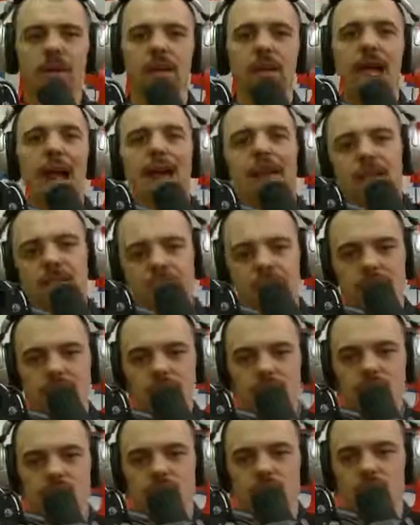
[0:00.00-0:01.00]

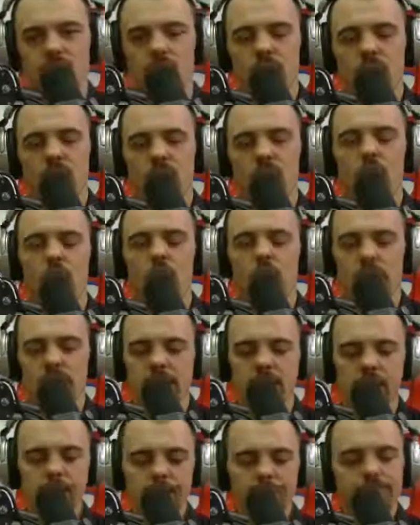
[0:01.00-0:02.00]
analysis, is what I call
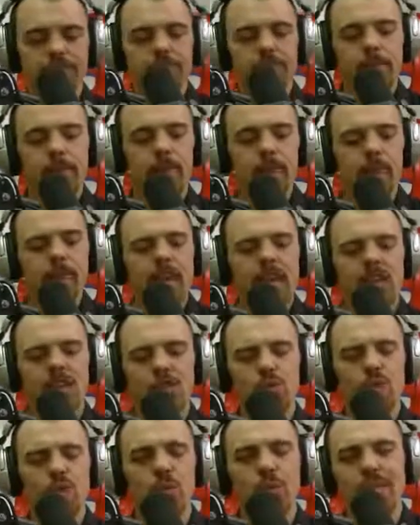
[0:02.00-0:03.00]
it.
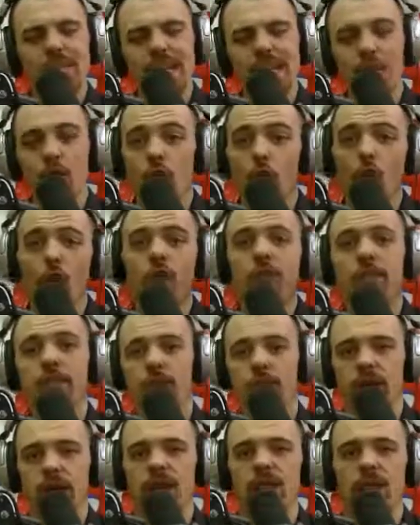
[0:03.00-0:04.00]
It's where we take all of
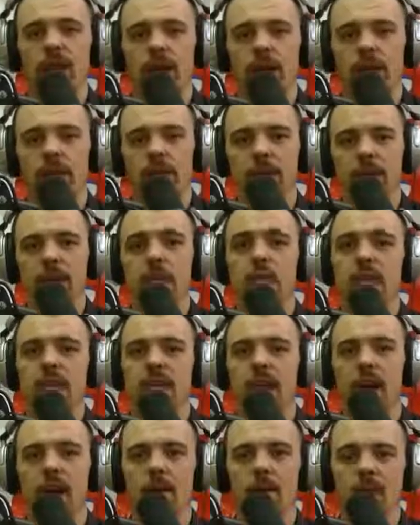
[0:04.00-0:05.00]
your income in
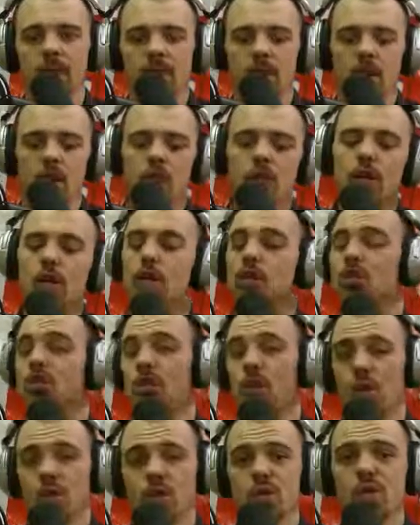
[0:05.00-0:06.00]
retirement, your
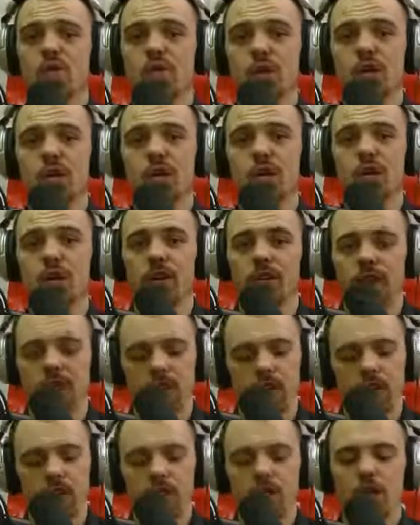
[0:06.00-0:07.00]
Social
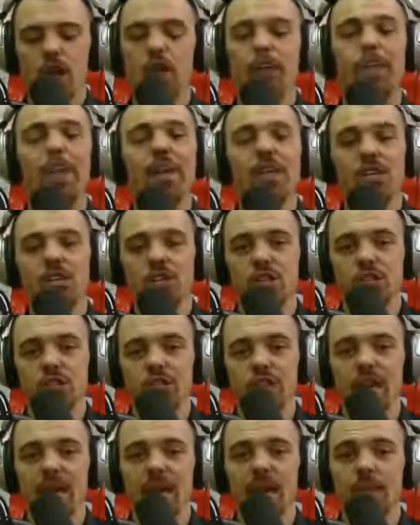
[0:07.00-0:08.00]
Security, your pension
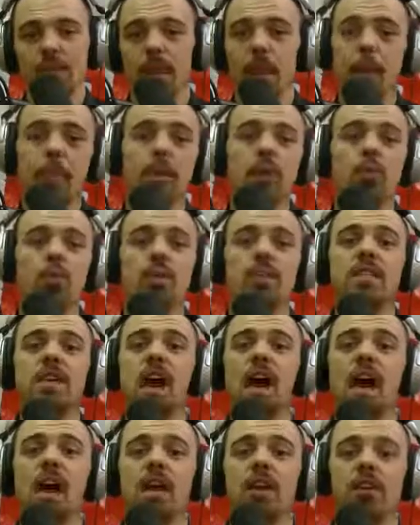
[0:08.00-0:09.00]
check, maybe a
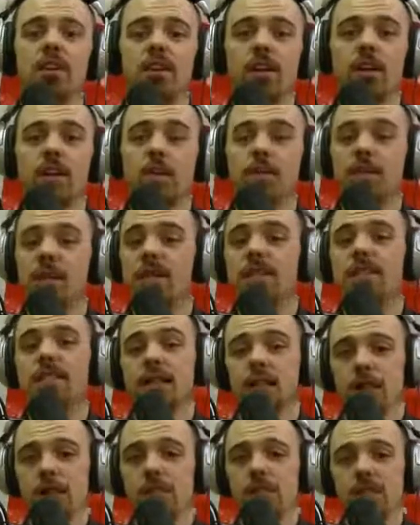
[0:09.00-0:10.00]
retired
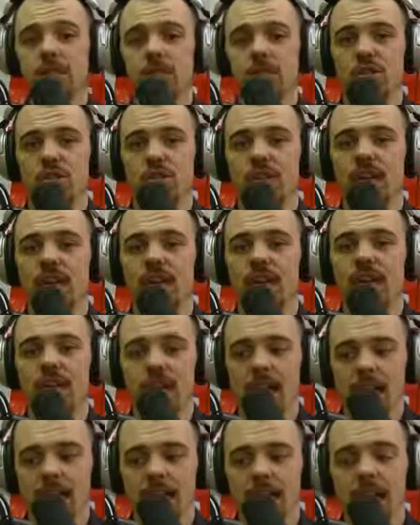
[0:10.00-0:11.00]
military pension check,
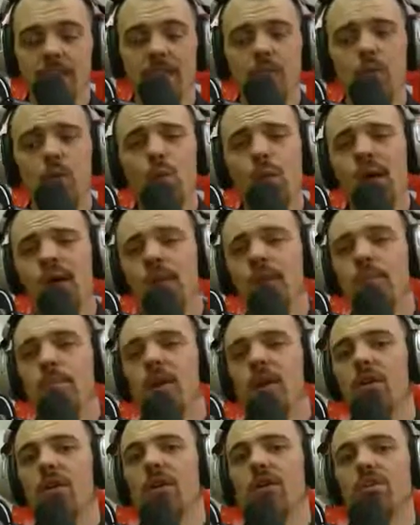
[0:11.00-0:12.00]
and then we
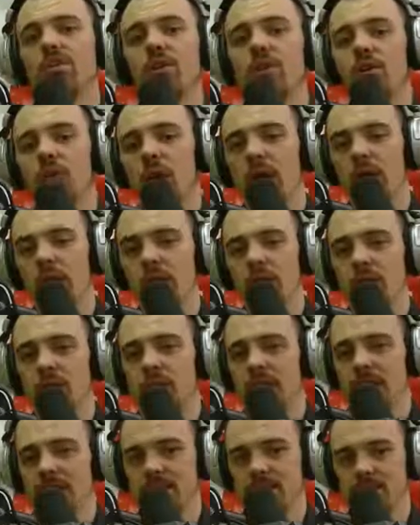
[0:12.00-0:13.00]
compare it to your
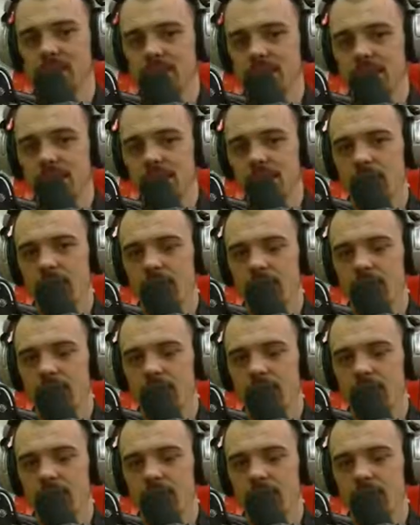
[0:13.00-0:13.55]
expenses.